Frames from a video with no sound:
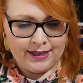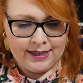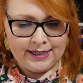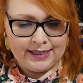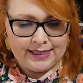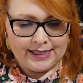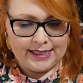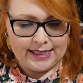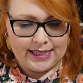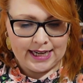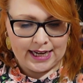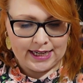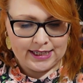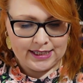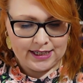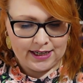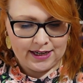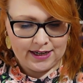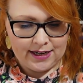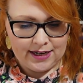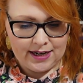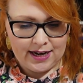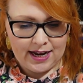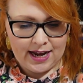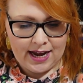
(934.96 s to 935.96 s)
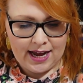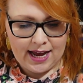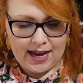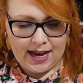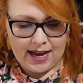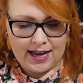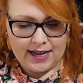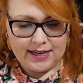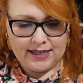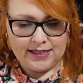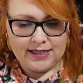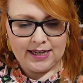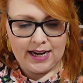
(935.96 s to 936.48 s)
satin,
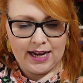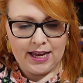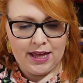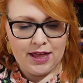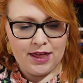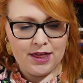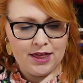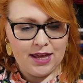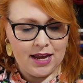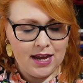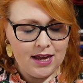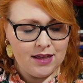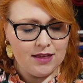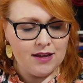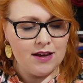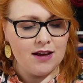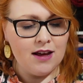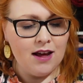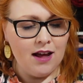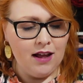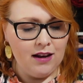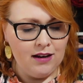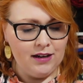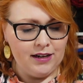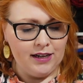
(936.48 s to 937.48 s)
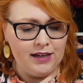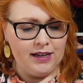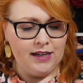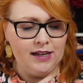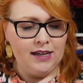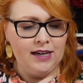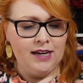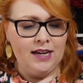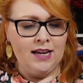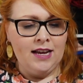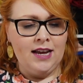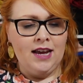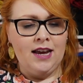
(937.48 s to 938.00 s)
and I think the colour
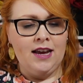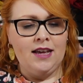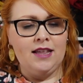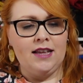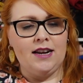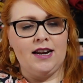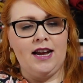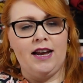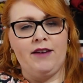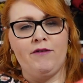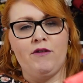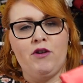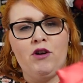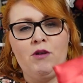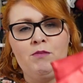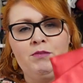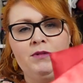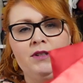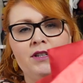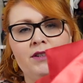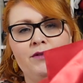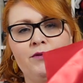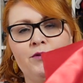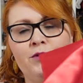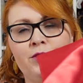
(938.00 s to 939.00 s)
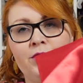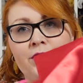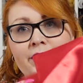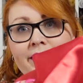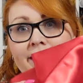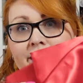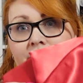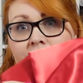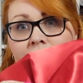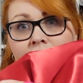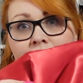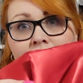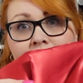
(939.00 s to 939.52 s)
that I have opted for
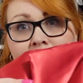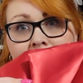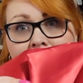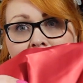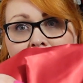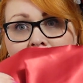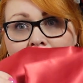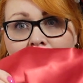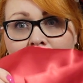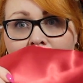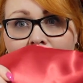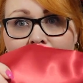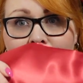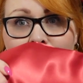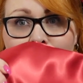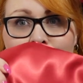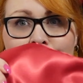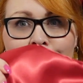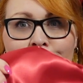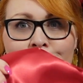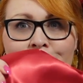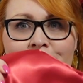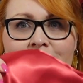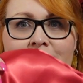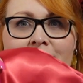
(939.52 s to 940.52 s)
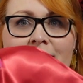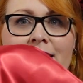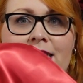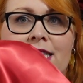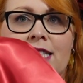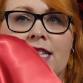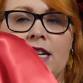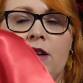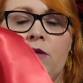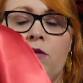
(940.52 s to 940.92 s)
is cherry, which you can see